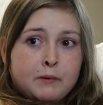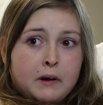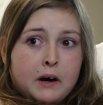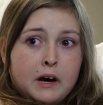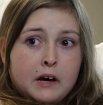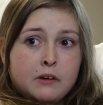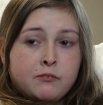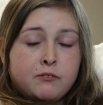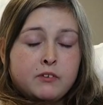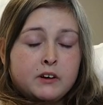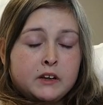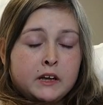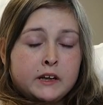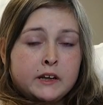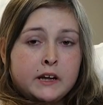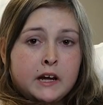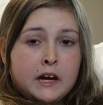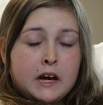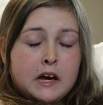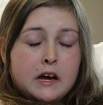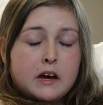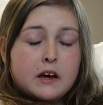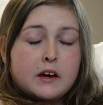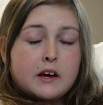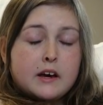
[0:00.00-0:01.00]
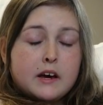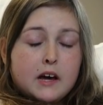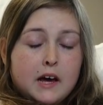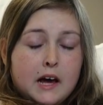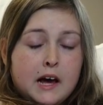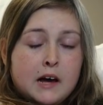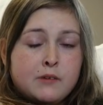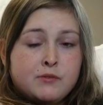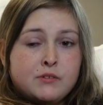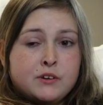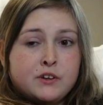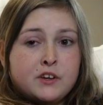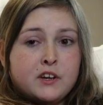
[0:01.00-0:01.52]
I feel like that
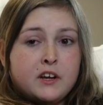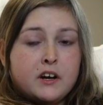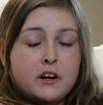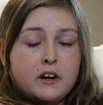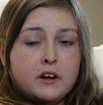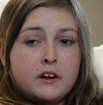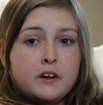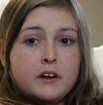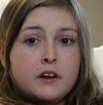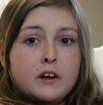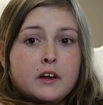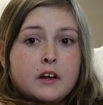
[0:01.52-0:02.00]
every day,